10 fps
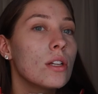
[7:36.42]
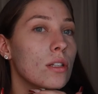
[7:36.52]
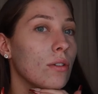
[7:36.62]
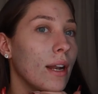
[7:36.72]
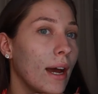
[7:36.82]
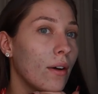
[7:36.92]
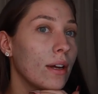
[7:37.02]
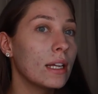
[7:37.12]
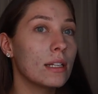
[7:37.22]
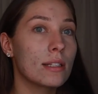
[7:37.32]
So now
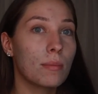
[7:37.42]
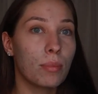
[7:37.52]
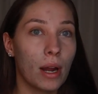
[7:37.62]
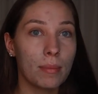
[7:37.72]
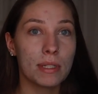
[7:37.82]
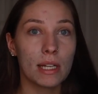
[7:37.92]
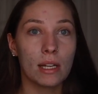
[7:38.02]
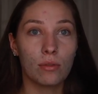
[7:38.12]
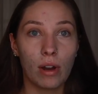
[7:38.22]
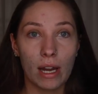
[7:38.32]
it is prepped
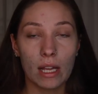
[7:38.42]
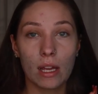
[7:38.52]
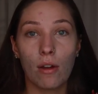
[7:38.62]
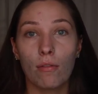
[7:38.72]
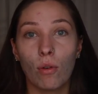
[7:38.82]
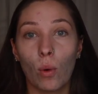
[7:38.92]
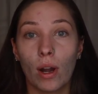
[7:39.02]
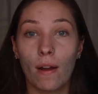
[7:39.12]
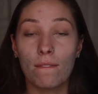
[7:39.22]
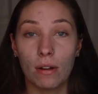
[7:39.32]
and ready
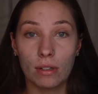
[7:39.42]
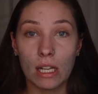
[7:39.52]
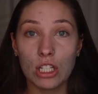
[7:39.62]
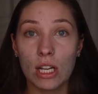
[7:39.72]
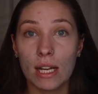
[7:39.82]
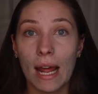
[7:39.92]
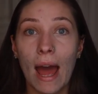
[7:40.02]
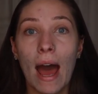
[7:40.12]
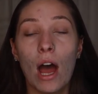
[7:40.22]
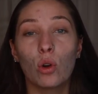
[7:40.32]
for foundation.
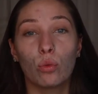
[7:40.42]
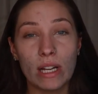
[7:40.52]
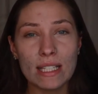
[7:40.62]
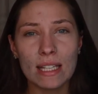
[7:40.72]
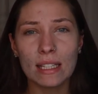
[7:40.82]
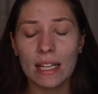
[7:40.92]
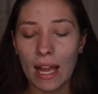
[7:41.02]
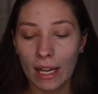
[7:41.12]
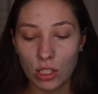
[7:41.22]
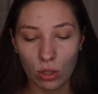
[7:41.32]
Recently,
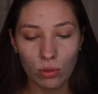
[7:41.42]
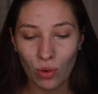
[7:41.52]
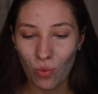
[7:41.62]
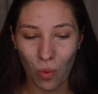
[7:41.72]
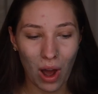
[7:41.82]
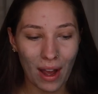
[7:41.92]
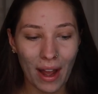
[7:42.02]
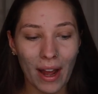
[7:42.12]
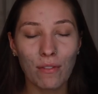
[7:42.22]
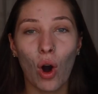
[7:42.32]
I don't know why,
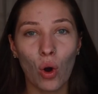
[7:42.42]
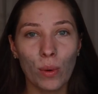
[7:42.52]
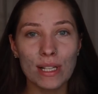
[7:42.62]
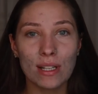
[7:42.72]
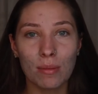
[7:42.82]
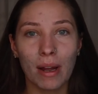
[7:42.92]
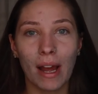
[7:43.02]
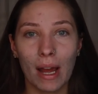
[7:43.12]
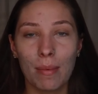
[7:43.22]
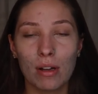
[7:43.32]
I've always done my
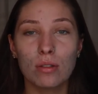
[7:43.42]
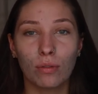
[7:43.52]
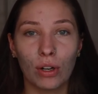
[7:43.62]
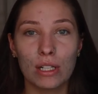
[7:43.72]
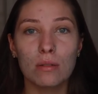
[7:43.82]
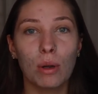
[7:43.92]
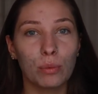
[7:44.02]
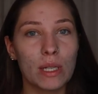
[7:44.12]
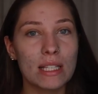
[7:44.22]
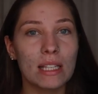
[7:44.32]
eyebrows first,
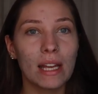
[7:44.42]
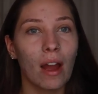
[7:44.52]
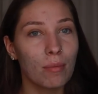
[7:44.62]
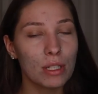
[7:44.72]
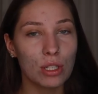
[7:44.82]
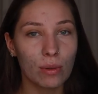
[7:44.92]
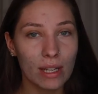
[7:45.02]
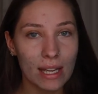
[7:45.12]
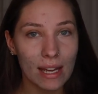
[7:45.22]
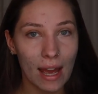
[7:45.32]
but recently I've been
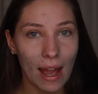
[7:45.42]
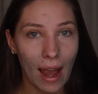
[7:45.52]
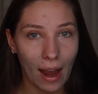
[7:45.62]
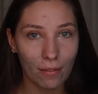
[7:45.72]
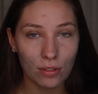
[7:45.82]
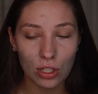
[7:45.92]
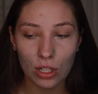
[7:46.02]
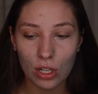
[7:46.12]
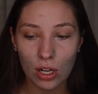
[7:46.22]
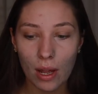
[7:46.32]
doing it
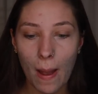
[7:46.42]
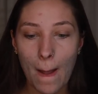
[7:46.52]
after,